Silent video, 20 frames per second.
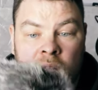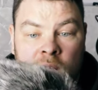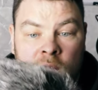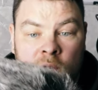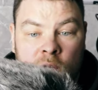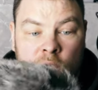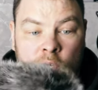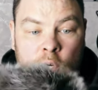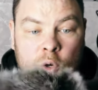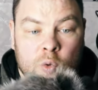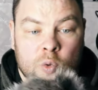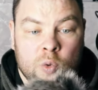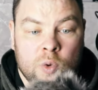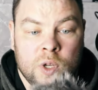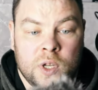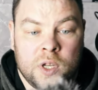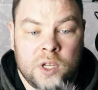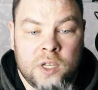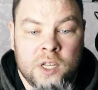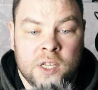So
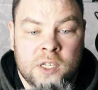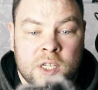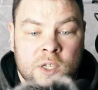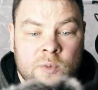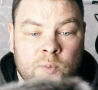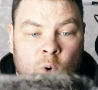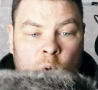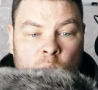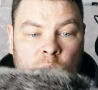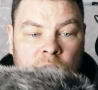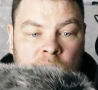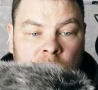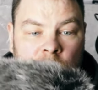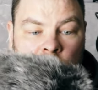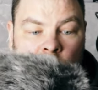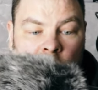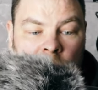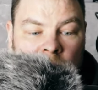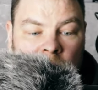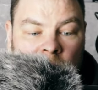this is probably
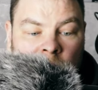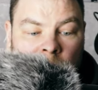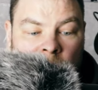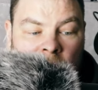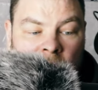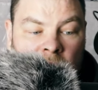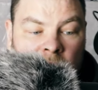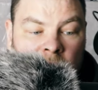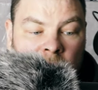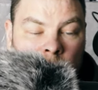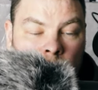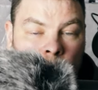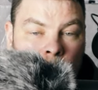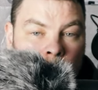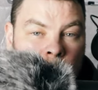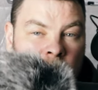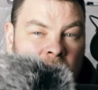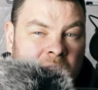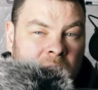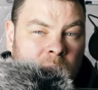one of my
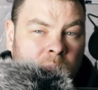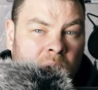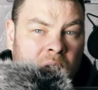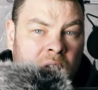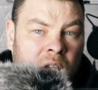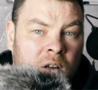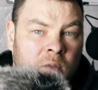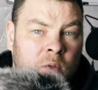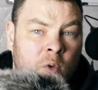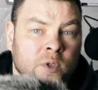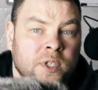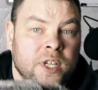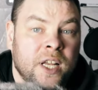main microphones.